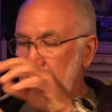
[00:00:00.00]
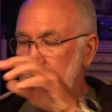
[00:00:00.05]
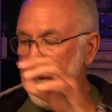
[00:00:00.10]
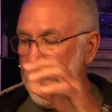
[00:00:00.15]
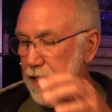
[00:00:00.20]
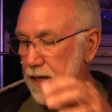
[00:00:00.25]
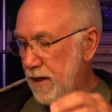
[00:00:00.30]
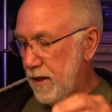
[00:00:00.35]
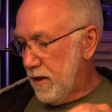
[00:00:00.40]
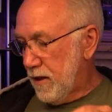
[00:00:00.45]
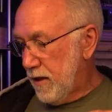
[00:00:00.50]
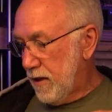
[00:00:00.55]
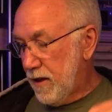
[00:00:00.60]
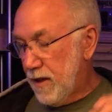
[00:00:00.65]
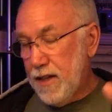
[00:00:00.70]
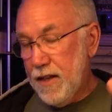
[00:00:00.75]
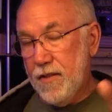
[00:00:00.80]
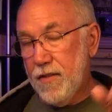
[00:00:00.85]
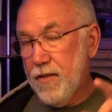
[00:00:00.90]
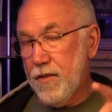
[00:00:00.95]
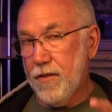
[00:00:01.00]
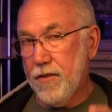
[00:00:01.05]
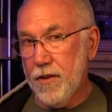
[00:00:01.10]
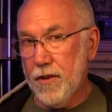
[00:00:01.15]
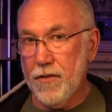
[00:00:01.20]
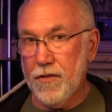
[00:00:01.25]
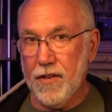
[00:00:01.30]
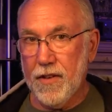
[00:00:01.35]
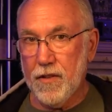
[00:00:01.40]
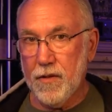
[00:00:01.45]
And this
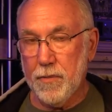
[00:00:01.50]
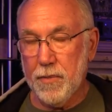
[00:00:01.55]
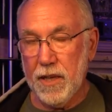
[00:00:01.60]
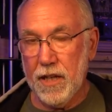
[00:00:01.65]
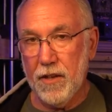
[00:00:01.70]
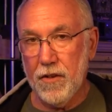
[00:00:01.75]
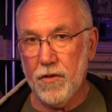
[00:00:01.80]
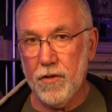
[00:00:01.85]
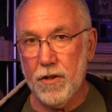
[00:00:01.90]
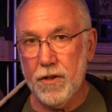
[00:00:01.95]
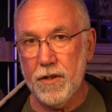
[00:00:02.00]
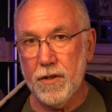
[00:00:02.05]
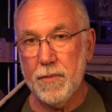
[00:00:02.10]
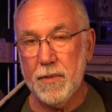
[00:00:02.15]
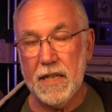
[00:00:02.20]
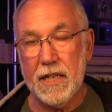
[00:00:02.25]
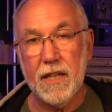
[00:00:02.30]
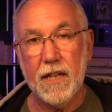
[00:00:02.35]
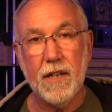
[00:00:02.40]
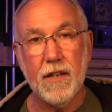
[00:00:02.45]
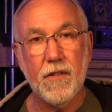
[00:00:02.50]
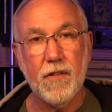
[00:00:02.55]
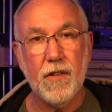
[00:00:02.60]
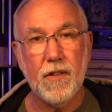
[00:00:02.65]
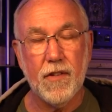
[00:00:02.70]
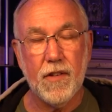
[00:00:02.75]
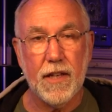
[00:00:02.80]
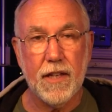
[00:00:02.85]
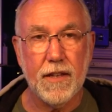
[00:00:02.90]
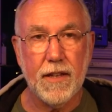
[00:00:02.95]
serves as a placeholder because
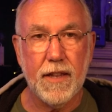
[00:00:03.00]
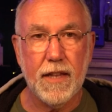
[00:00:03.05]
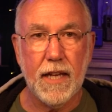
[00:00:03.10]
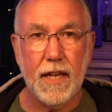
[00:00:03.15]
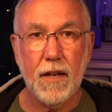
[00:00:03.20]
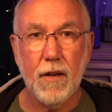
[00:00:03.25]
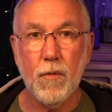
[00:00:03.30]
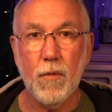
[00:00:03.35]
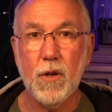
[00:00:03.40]
it's the other thing.